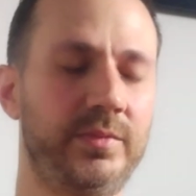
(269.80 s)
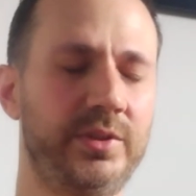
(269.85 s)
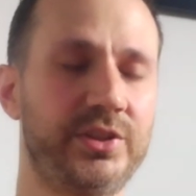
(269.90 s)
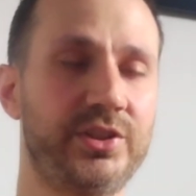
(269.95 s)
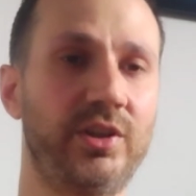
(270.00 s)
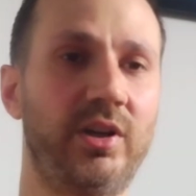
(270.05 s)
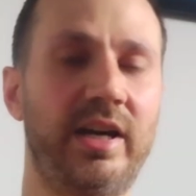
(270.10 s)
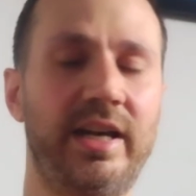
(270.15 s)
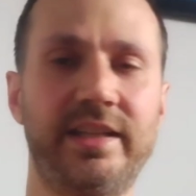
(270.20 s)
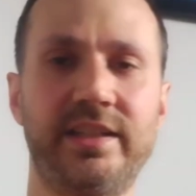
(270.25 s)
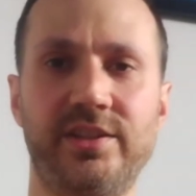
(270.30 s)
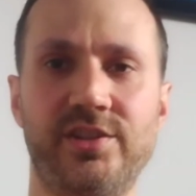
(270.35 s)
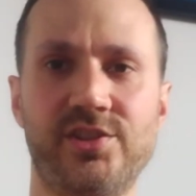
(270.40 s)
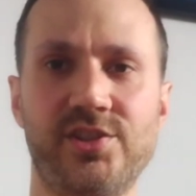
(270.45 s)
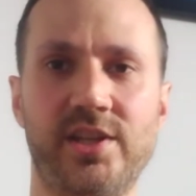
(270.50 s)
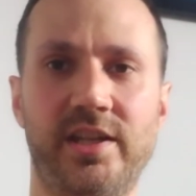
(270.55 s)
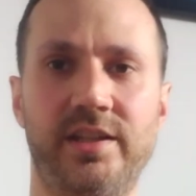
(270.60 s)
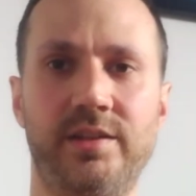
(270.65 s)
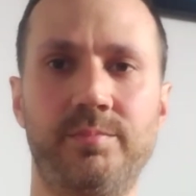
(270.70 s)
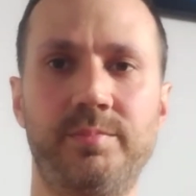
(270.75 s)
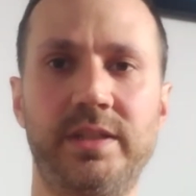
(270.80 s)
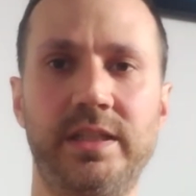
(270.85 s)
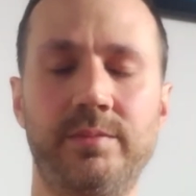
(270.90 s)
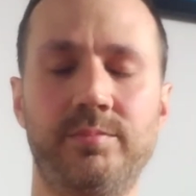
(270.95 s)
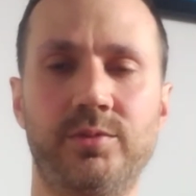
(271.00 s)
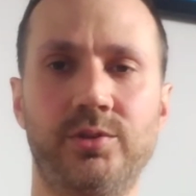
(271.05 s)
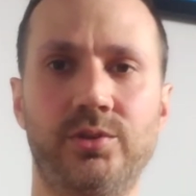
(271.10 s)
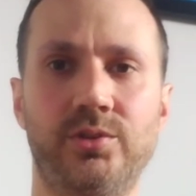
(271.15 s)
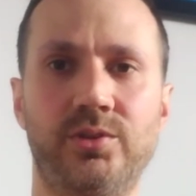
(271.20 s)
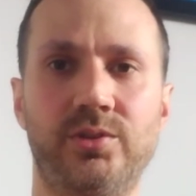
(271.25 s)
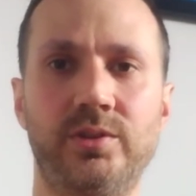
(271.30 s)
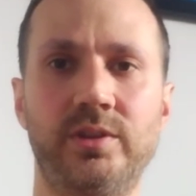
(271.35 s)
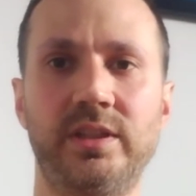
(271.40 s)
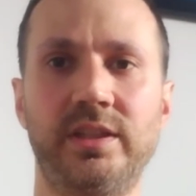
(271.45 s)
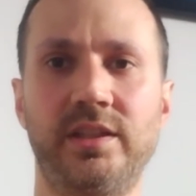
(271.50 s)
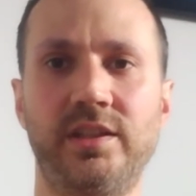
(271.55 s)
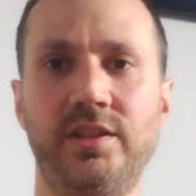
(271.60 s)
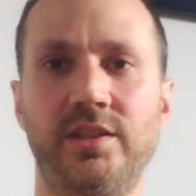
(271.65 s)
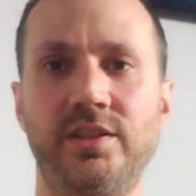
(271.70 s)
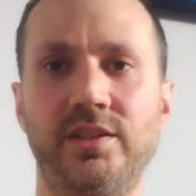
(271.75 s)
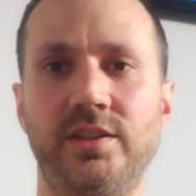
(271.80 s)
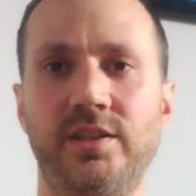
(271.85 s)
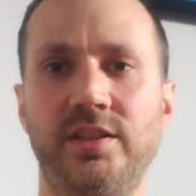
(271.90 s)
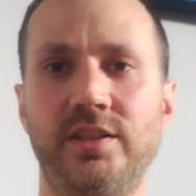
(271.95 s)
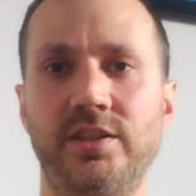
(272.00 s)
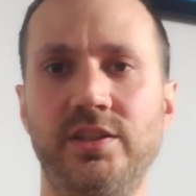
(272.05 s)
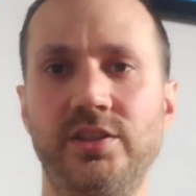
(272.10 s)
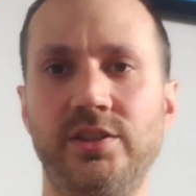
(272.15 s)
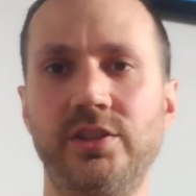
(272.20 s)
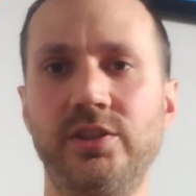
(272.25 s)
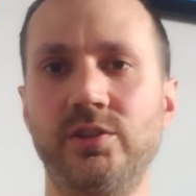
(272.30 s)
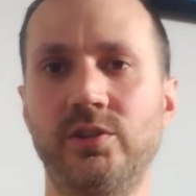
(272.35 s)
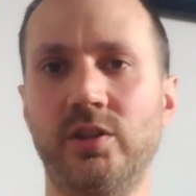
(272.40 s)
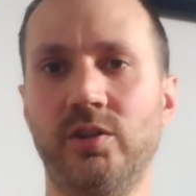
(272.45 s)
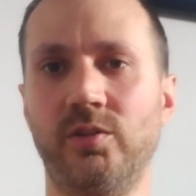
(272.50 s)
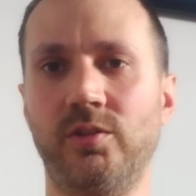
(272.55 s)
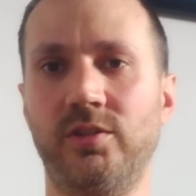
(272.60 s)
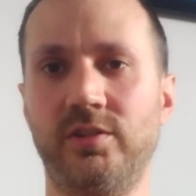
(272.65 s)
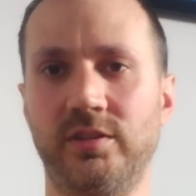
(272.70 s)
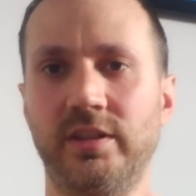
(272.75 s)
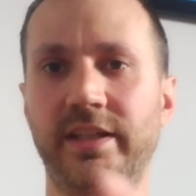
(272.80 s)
So I can say to people, you don't,